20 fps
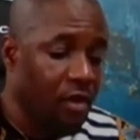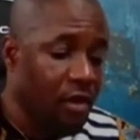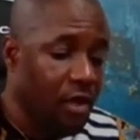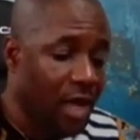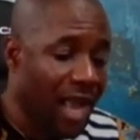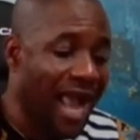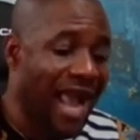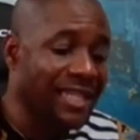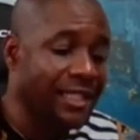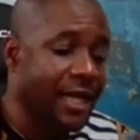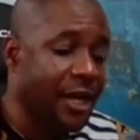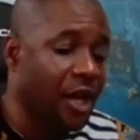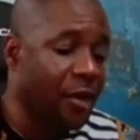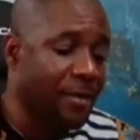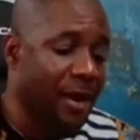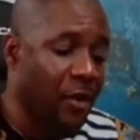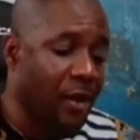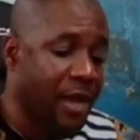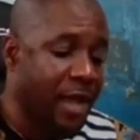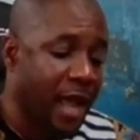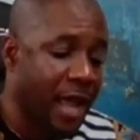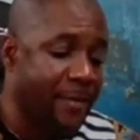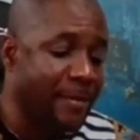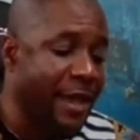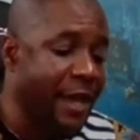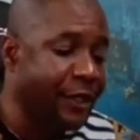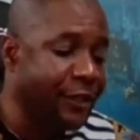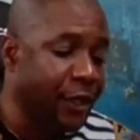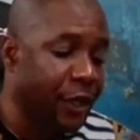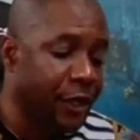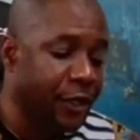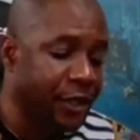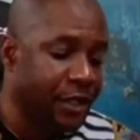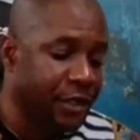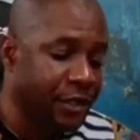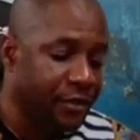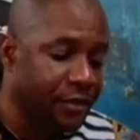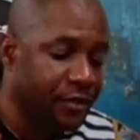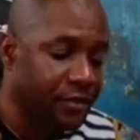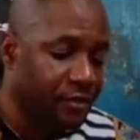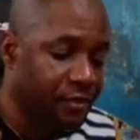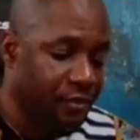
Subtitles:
Ya share no about ya, he may sure it.